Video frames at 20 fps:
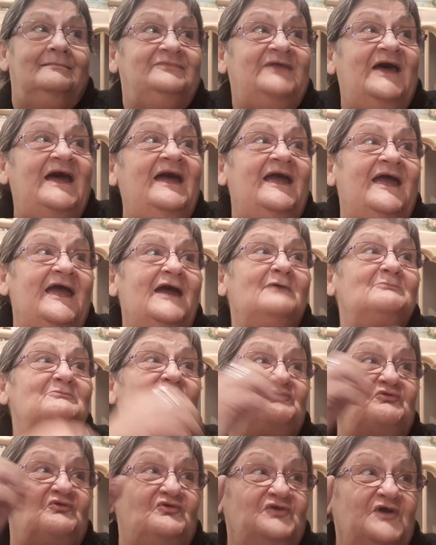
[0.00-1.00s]
That
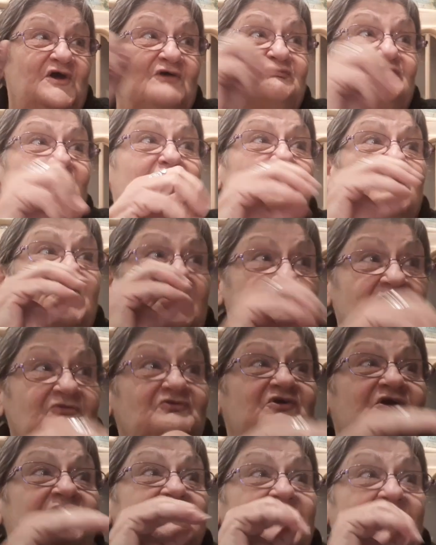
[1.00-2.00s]
ham is a
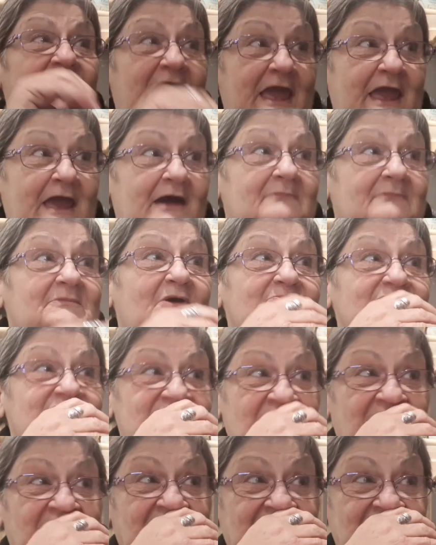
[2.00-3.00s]
never-ending ham. I'm
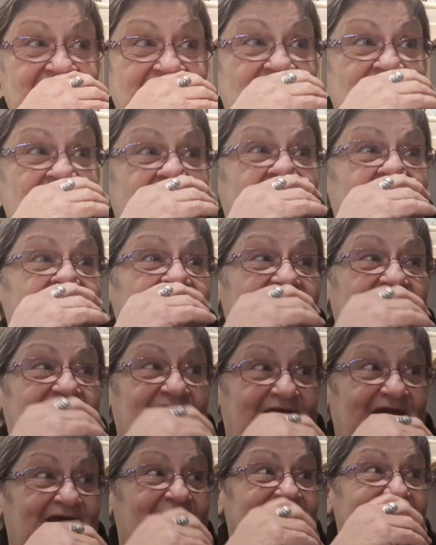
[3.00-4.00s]
telling you.
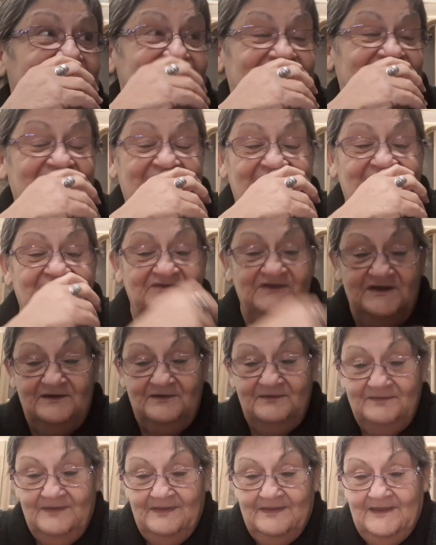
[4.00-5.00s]
I'm telling
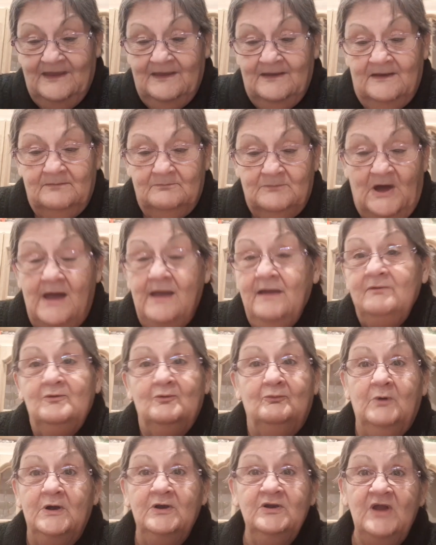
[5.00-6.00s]
you.
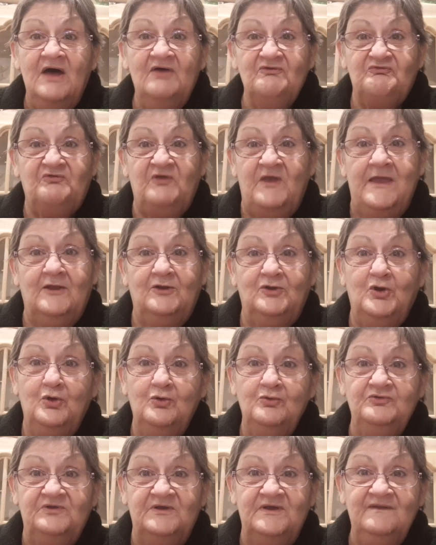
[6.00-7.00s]
I we're not saying
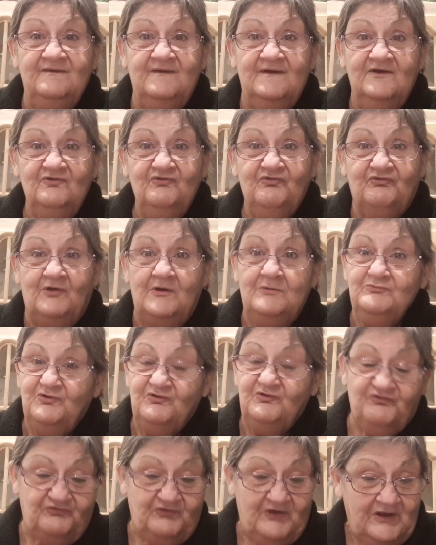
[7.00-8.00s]
who did this. I'm
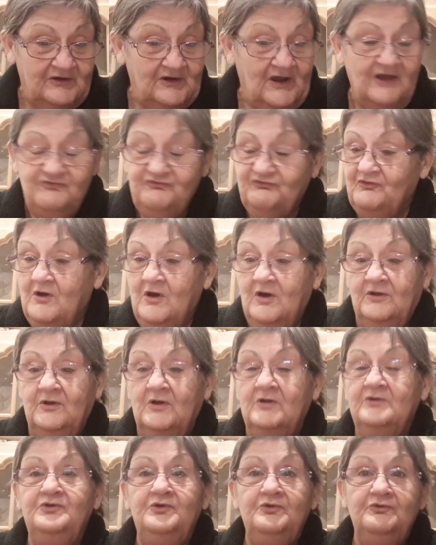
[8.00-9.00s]
just saying I saw
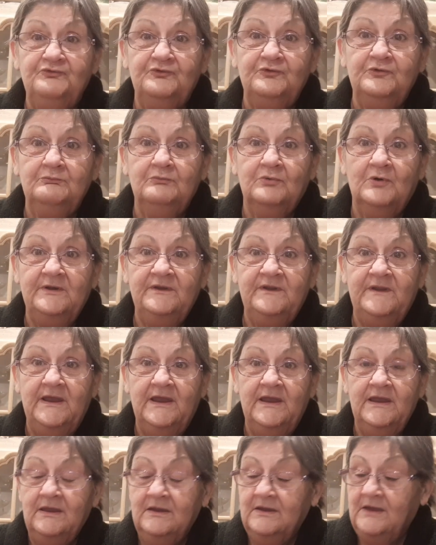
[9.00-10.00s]
it on YouTube one
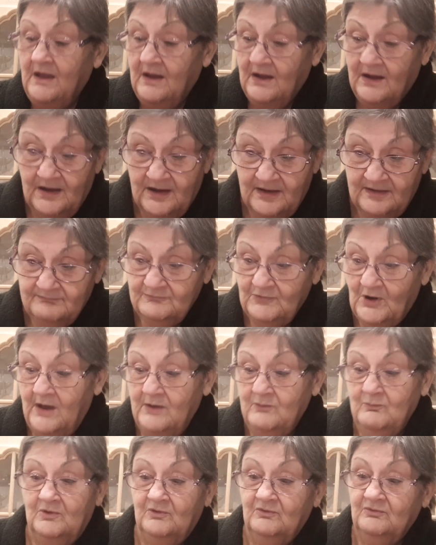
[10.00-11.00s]
day. I'm
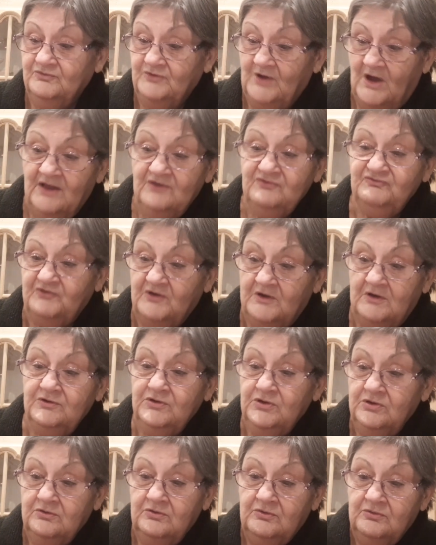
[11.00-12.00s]
I will not
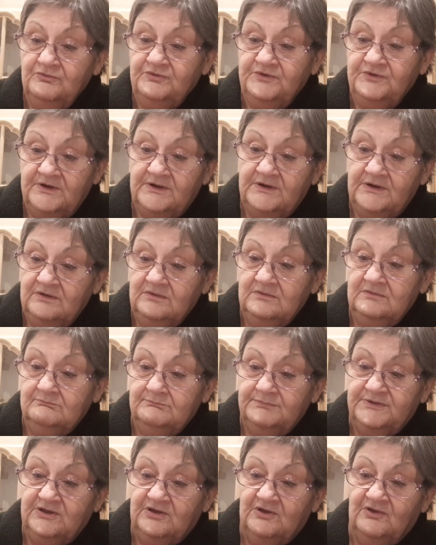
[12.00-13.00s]
tell you who did it
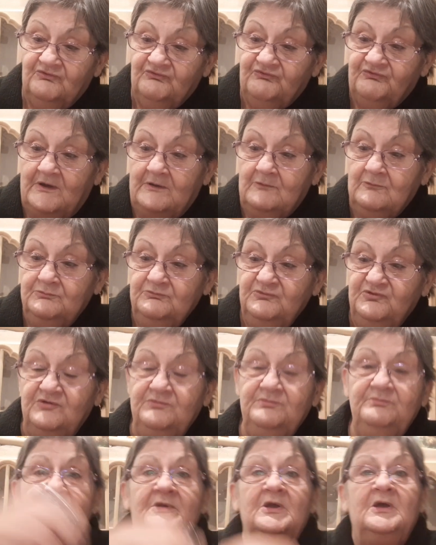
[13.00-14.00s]
because that would
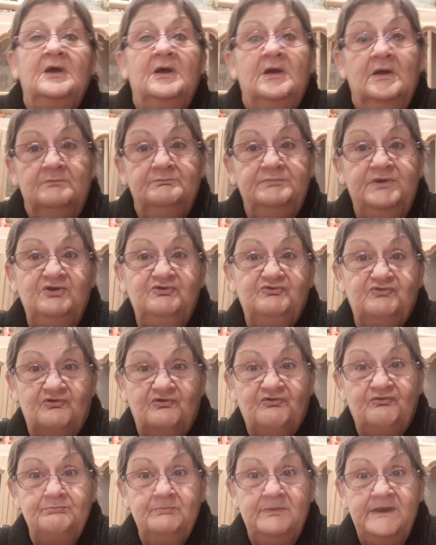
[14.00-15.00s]
be, be
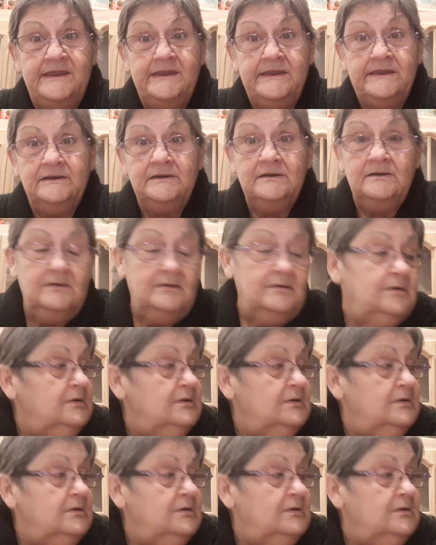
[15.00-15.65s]
just mean.